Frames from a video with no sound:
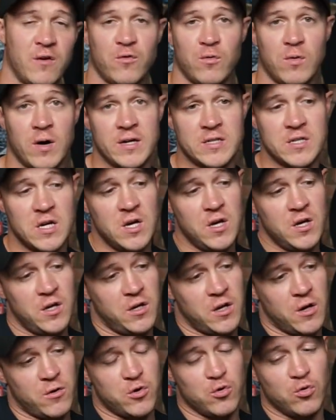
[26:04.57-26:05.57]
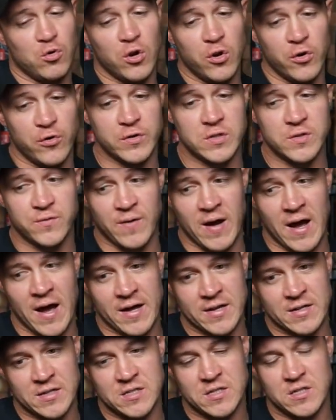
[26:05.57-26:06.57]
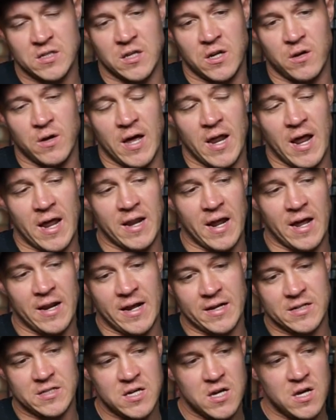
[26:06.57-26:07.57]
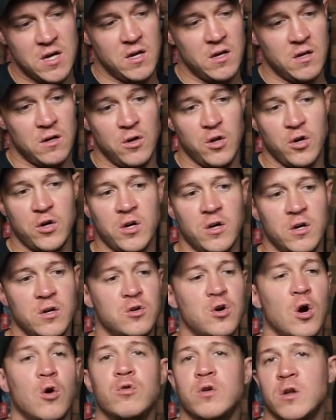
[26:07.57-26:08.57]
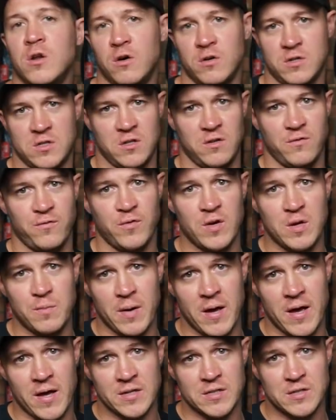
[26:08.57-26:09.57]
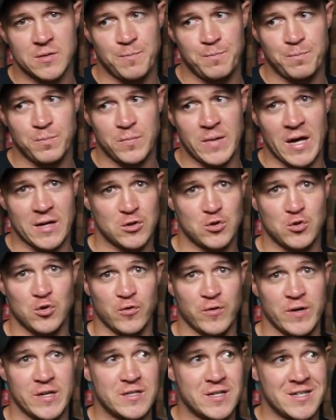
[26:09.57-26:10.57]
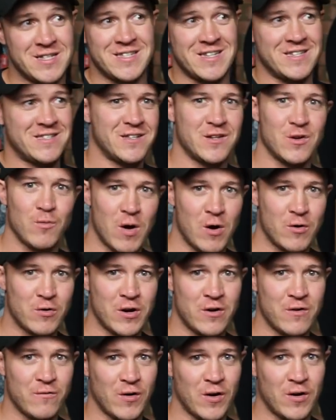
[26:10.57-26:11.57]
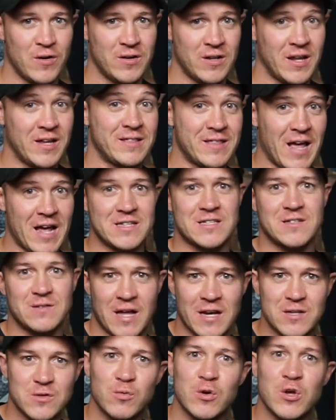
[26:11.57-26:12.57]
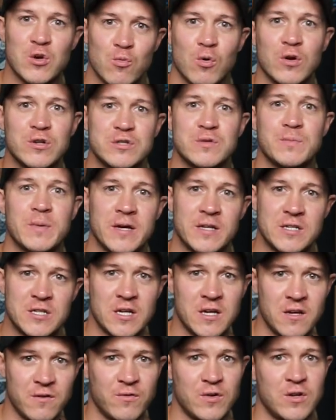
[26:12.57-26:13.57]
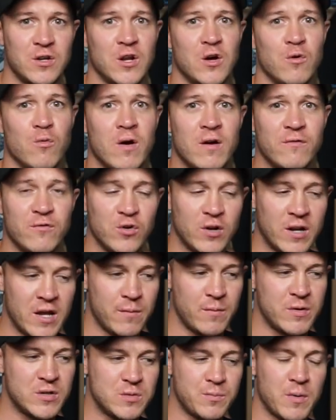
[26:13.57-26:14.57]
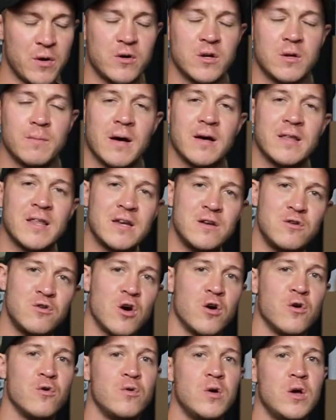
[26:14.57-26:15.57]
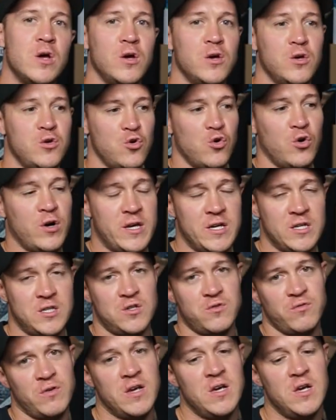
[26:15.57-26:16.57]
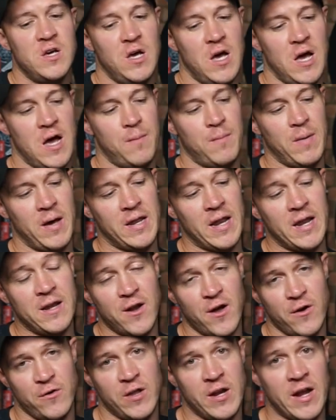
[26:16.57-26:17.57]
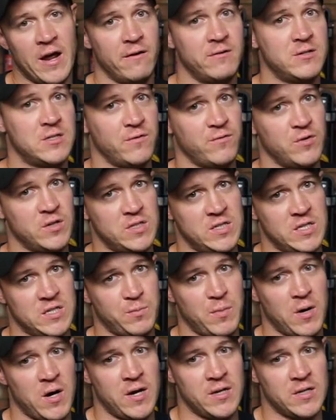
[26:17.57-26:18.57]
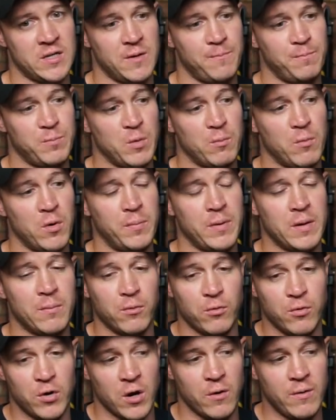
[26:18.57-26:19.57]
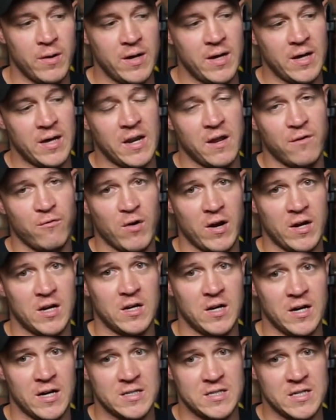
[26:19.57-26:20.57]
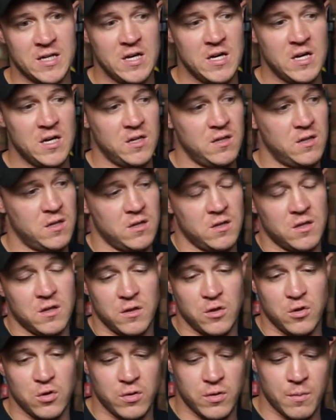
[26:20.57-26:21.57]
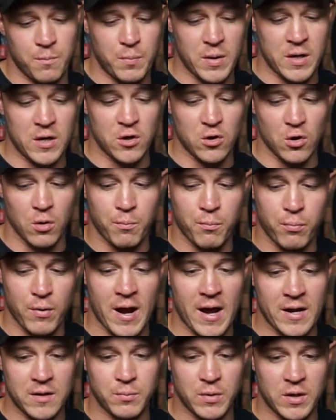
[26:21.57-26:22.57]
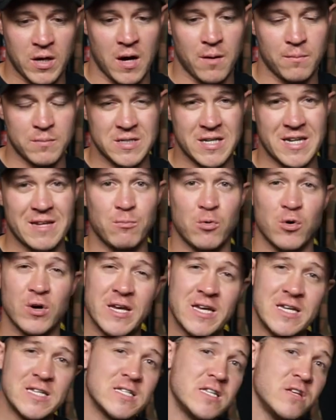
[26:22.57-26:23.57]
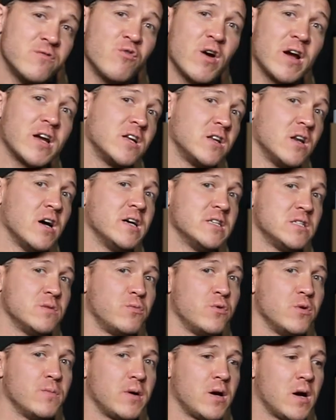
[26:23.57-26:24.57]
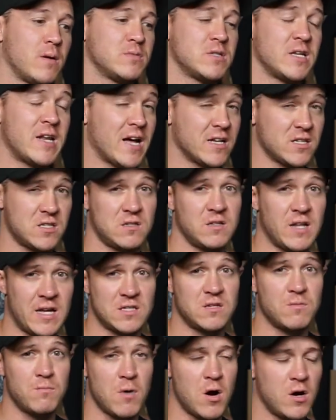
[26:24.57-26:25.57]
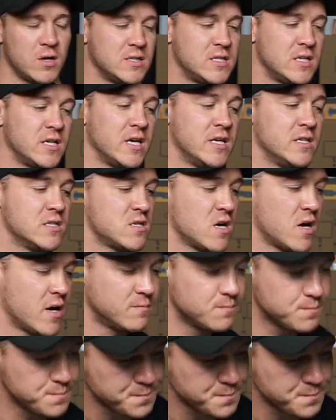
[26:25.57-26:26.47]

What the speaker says: Otherwise, you'll lose fans, and that's, look at Goldilocks and the 3 Bears. That story is consistent the world over. That's what you want to be achieving. Wherever your name is spoken about, they know your history, and they know the narrative that sits behind it. The more people know it and they recognize it, the bigger your brand becomes and more easily recognizable it becomes. And that's a marketing insight.